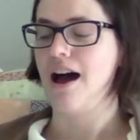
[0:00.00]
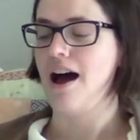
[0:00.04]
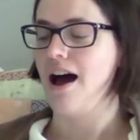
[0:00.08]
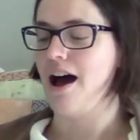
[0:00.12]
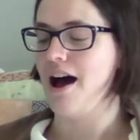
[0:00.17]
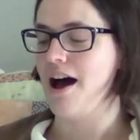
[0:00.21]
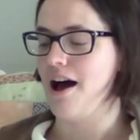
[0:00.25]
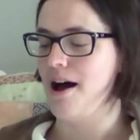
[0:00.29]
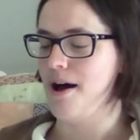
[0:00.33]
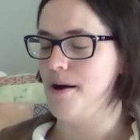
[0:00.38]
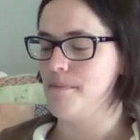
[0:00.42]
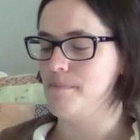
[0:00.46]

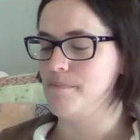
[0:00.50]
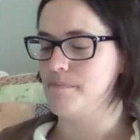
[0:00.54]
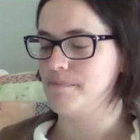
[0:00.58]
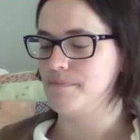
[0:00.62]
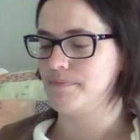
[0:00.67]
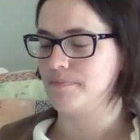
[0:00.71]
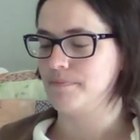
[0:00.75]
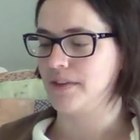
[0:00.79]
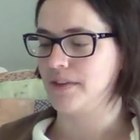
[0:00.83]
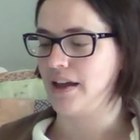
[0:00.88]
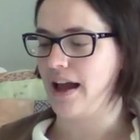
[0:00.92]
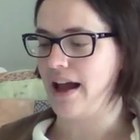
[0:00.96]
I
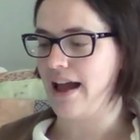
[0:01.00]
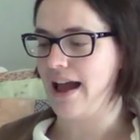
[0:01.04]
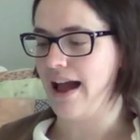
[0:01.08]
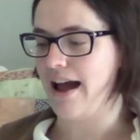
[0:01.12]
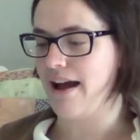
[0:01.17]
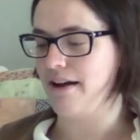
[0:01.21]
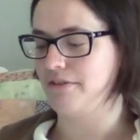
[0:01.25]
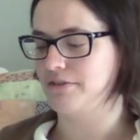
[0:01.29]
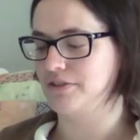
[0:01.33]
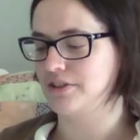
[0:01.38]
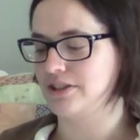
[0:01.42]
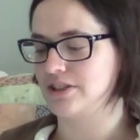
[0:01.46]

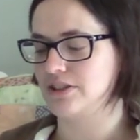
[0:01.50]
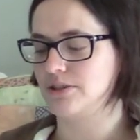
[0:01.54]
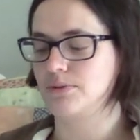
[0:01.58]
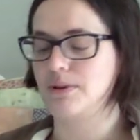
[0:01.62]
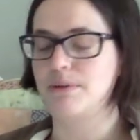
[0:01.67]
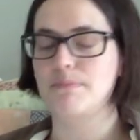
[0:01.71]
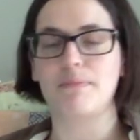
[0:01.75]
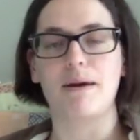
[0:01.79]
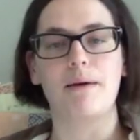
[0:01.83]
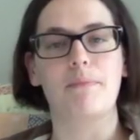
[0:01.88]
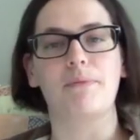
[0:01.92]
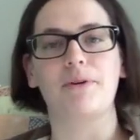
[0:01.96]
have the
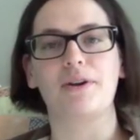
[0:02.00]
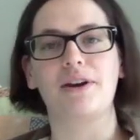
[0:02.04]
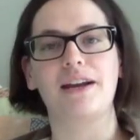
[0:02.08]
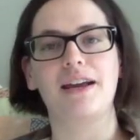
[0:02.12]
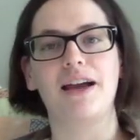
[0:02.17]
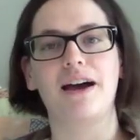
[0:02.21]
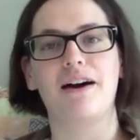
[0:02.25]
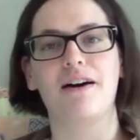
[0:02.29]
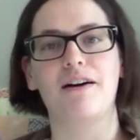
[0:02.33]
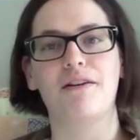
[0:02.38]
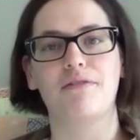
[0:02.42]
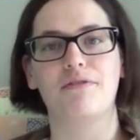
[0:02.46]
sweet memory
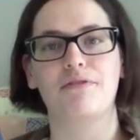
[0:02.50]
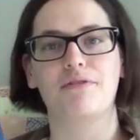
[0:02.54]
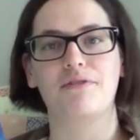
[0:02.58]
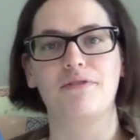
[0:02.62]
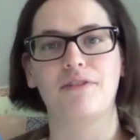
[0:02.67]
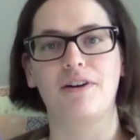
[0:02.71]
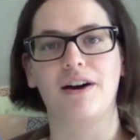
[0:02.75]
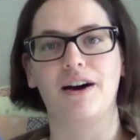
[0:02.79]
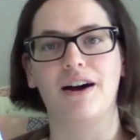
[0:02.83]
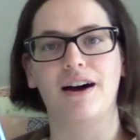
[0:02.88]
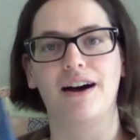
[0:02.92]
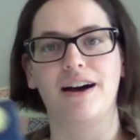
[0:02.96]
of
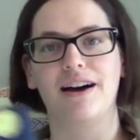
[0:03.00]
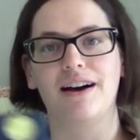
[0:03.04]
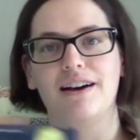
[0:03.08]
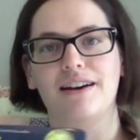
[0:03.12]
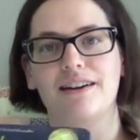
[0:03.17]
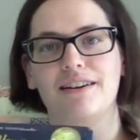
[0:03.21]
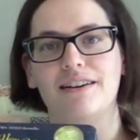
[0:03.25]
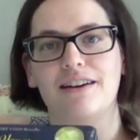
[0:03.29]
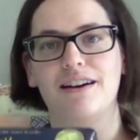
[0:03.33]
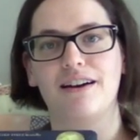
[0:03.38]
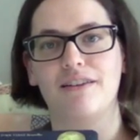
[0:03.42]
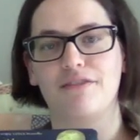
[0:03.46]

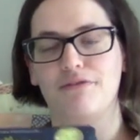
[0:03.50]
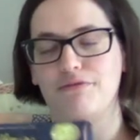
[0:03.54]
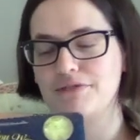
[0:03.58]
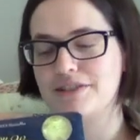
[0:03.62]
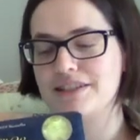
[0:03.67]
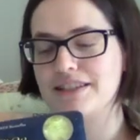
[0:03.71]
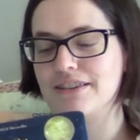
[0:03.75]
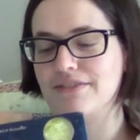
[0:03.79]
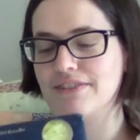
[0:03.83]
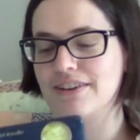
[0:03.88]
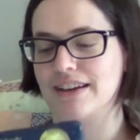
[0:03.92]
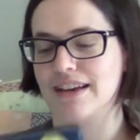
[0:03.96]

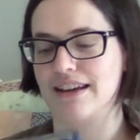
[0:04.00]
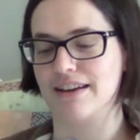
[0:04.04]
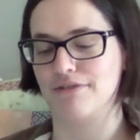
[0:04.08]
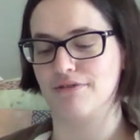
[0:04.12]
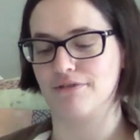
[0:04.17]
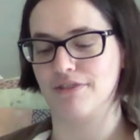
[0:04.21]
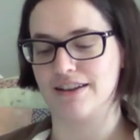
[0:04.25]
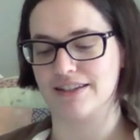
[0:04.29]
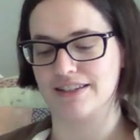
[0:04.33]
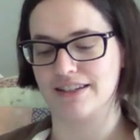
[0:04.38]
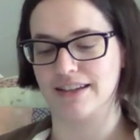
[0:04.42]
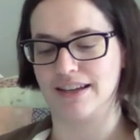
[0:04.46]
receiving it
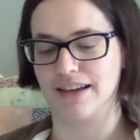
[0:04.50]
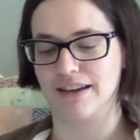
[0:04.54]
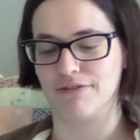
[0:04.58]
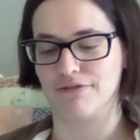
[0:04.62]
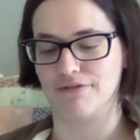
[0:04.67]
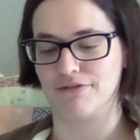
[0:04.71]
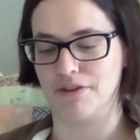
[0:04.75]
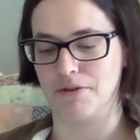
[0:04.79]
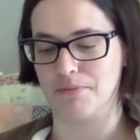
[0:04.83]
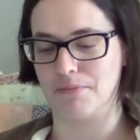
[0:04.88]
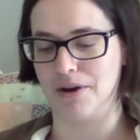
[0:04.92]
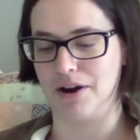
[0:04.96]
as a gift
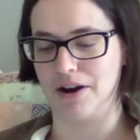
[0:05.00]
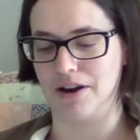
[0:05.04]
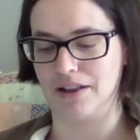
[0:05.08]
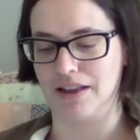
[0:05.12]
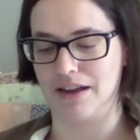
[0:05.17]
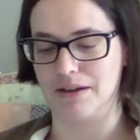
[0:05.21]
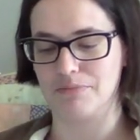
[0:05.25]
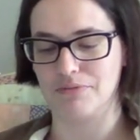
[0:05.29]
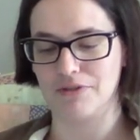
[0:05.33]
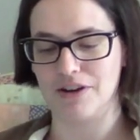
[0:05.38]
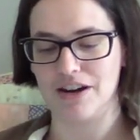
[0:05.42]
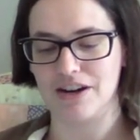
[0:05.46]
from our
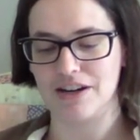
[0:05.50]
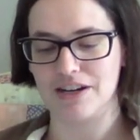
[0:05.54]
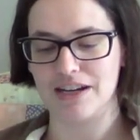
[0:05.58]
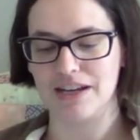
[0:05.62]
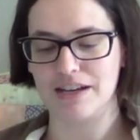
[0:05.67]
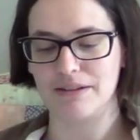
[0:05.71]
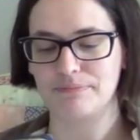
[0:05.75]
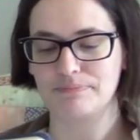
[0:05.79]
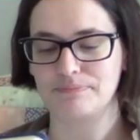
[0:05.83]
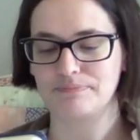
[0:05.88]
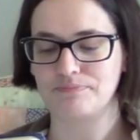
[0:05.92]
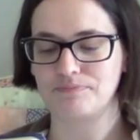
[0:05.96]

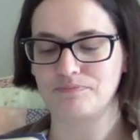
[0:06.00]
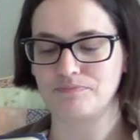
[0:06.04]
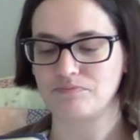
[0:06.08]
librarian.